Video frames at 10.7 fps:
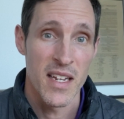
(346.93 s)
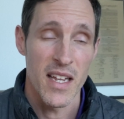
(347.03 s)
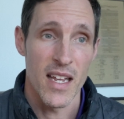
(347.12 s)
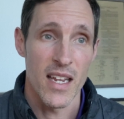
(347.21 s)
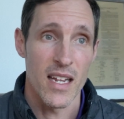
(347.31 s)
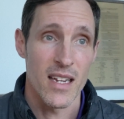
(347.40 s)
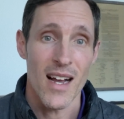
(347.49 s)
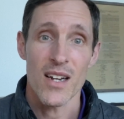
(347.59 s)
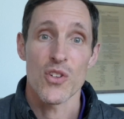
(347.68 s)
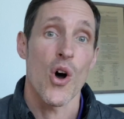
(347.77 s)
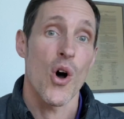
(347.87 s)
And
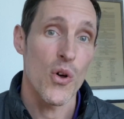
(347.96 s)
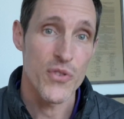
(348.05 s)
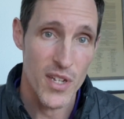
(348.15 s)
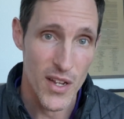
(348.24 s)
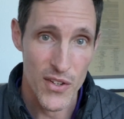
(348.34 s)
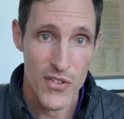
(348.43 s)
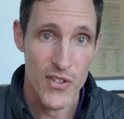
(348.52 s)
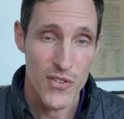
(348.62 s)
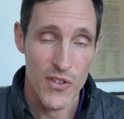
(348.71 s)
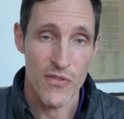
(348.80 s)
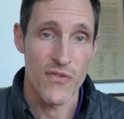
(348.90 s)
God calls us
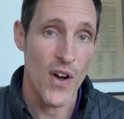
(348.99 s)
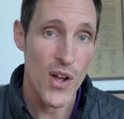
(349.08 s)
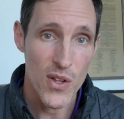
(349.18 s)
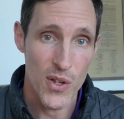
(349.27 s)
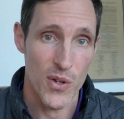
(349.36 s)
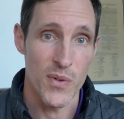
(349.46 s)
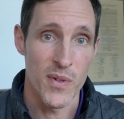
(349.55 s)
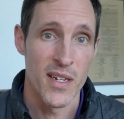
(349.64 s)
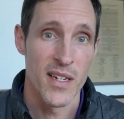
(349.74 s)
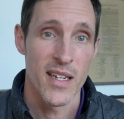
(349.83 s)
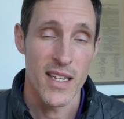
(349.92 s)
to follow
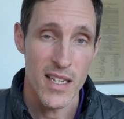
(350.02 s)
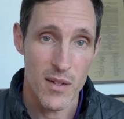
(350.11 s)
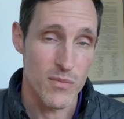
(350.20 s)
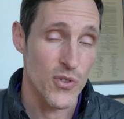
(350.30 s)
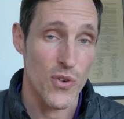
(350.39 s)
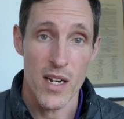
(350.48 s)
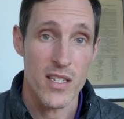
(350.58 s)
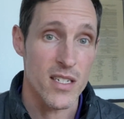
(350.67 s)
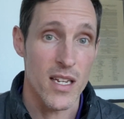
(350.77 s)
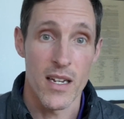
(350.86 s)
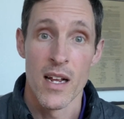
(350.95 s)
him. Christ
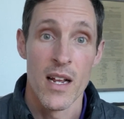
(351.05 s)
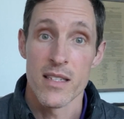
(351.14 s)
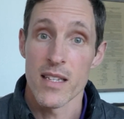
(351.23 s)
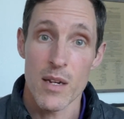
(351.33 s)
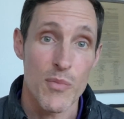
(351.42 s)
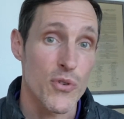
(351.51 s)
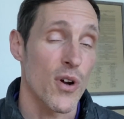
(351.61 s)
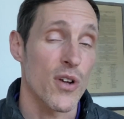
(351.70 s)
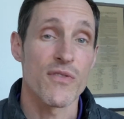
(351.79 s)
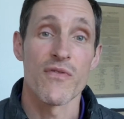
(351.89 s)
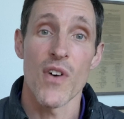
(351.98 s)
said, take up your
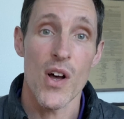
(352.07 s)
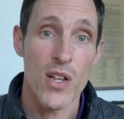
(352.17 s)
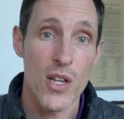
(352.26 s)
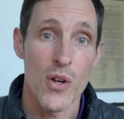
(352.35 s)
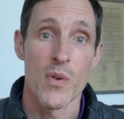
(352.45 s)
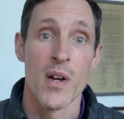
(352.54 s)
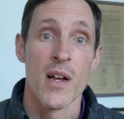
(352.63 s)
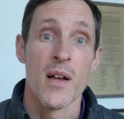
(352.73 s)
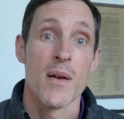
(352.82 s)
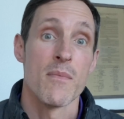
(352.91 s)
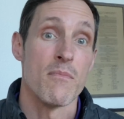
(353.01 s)
cross, follow
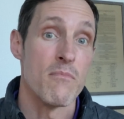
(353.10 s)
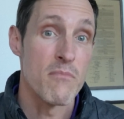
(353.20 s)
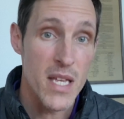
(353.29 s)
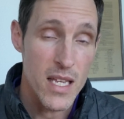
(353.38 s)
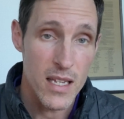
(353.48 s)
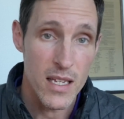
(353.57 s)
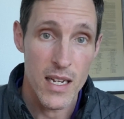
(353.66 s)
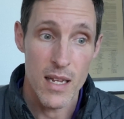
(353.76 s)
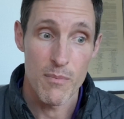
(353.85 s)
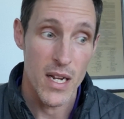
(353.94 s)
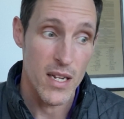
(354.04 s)
me.
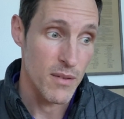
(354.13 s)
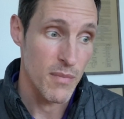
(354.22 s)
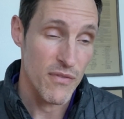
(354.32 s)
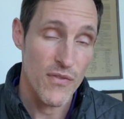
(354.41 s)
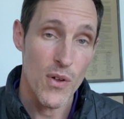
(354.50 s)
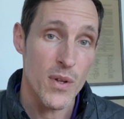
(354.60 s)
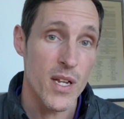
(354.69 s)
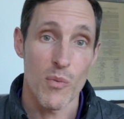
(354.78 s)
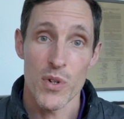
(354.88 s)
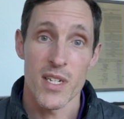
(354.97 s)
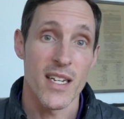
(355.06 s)
And by following him,
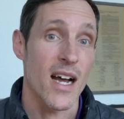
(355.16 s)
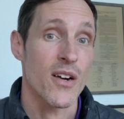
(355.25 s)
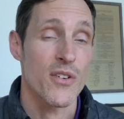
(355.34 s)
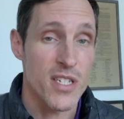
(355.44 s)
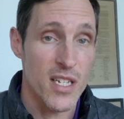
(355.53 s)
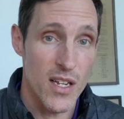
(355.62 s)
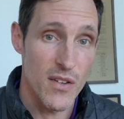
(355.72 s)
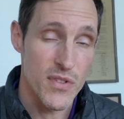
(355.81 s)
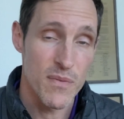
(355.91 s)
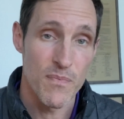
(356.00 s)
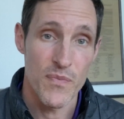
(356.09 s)
we're denying
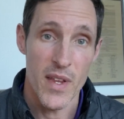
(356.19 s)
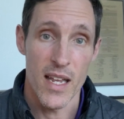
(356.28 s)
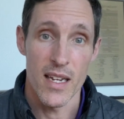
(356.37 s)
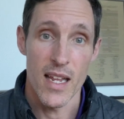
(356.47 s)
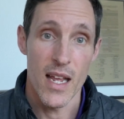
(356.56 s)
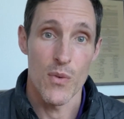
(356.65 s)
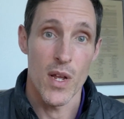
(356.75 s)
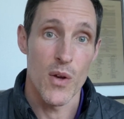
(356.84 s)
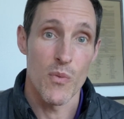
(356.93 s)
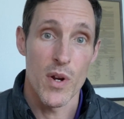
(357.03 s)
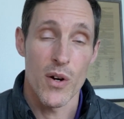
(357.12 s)
ourselves
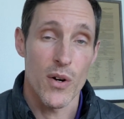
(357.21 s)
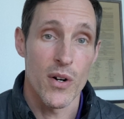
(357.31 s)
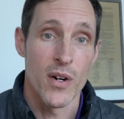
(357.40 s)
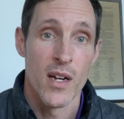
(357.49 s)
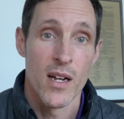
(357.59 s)
and we are